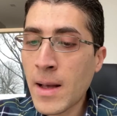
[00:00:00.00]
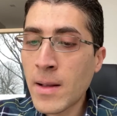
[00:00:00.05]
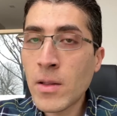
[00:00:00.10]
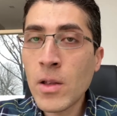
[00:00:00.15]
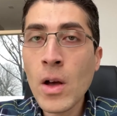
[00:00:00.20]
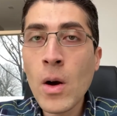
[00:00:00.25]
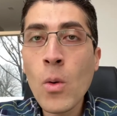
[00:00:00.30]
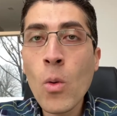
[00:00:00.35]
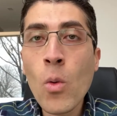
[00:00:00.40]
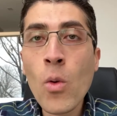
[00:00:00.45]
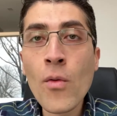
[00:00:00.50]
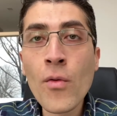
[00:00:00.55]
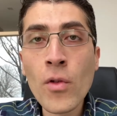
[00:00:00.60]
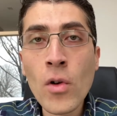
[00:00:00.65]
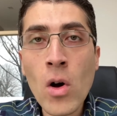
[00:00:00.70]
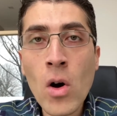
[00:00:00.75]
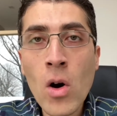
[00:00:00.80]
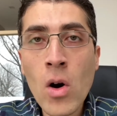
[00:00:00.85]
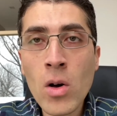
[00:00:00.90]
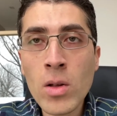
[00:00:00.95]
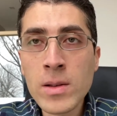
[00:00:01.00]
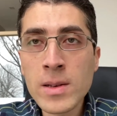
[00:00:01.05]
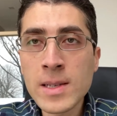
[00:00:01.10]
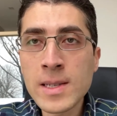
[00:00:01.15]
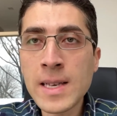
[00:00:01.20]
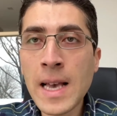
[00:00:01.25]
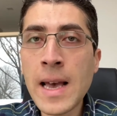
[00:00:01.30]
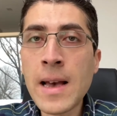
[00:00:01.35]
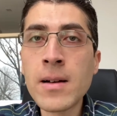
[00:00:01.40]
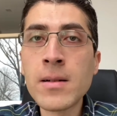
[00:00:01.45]
the overall
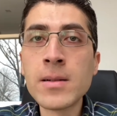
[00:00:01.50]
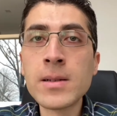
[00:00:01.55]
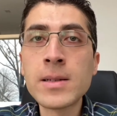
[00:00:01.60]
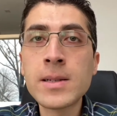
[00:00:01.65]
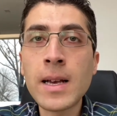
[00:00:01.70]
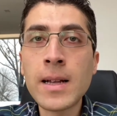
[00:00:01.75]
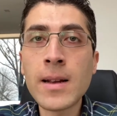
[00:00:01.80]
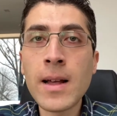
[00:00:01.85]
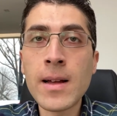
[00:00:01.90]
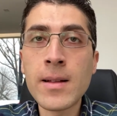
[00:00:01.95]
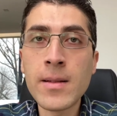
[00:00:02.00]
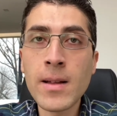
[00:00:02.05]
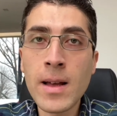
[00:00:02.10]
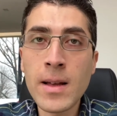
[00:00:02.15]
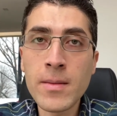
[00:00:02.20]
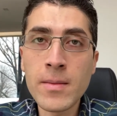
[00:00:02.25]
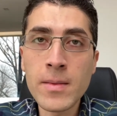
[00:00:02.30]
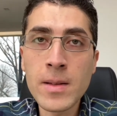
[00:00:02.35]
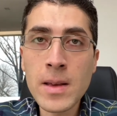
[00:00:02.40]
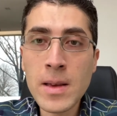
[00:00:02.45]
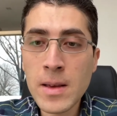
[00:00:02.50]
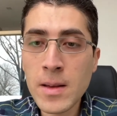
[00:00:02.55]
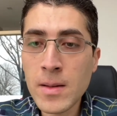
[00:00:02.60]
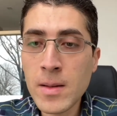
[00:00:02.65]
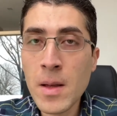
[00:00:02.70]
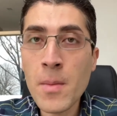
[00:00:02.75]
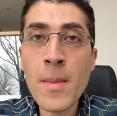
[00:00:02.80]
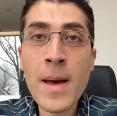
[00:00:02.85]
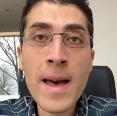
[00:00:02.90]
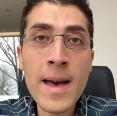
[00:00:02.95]
sales and the
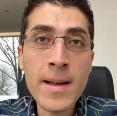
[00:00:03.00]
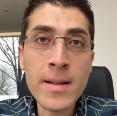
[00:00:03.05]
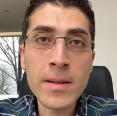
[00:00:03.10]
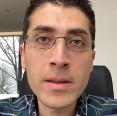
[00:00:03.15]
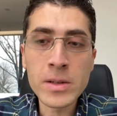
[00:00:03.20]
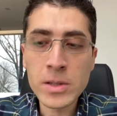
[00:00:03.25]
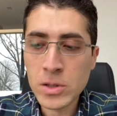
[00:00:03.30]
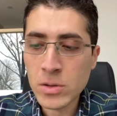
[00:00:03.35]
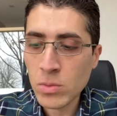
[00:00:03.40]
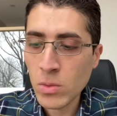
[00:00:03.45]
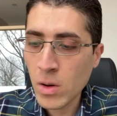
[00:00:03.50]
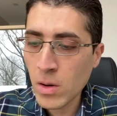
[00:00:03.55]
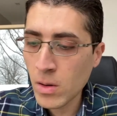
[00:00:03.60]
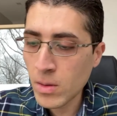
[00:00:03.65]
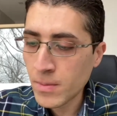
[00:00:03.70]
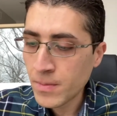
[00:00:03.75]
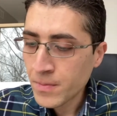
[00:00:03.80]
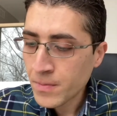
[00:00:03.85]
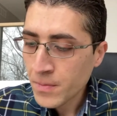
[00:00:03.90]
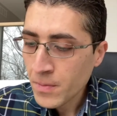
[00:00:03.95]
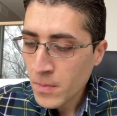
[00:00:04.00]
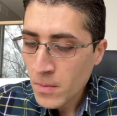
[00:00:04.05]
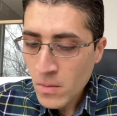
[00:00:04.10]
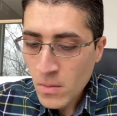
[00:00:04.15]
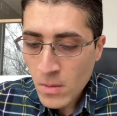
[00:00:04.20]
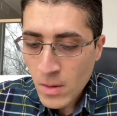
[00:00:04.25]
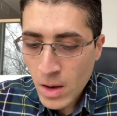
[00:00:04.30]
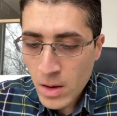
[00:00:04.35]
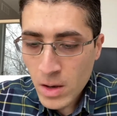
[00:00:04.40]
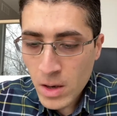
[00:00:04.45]
demand as well.
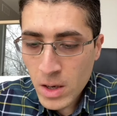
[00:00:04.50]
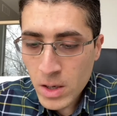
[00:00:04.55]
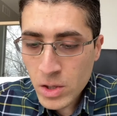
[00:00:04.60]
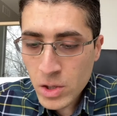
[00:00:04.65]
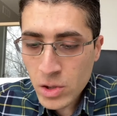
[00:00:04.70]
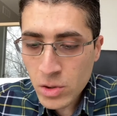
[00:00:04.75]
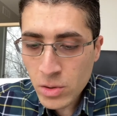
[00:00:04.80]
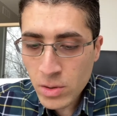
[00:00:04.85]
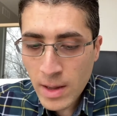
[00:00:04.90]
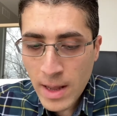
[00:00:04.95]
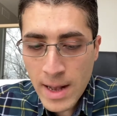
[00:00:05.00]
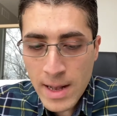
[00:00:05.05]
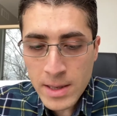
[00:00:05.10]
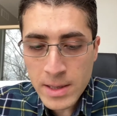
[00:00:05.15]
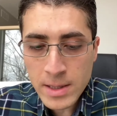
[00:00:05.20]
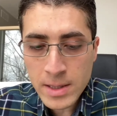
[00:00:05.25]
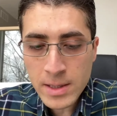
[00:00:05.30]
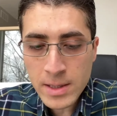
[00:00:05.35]
So that's